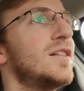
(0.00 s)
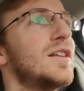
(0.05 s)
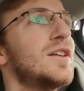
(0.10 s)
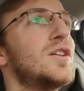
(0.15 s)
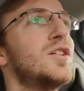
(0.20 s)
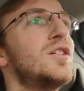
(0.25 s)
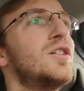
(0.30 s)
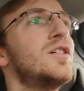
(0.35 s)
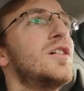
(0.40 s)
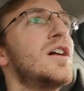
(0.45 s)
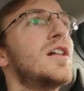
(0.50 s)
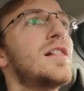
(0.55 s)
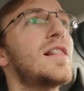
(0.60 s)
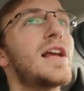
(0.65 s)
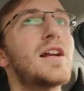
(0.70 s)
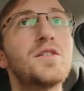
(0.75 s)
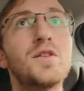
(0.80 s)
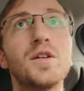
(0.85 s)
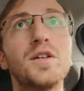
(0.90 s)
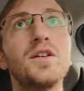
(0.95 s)
little
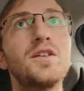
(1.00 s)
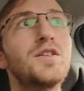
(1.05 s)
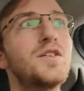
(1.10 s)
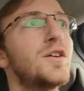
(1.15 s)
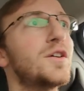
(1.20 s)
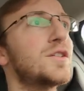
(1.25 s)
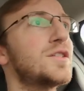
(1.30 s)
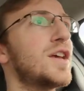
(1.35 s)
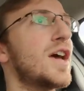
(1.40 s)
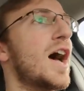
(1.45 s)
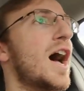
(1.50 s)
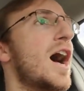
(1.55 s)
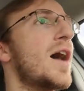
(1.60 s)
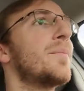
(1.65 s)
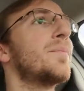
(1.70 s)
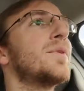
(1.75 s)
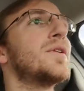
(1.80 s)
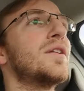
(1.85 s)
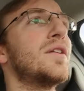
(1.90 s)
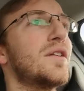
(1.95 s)
electric
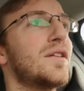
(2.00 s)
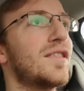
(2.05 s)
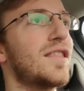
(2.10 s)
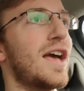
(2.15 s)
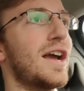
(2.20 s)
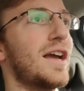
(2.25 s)
cooktop and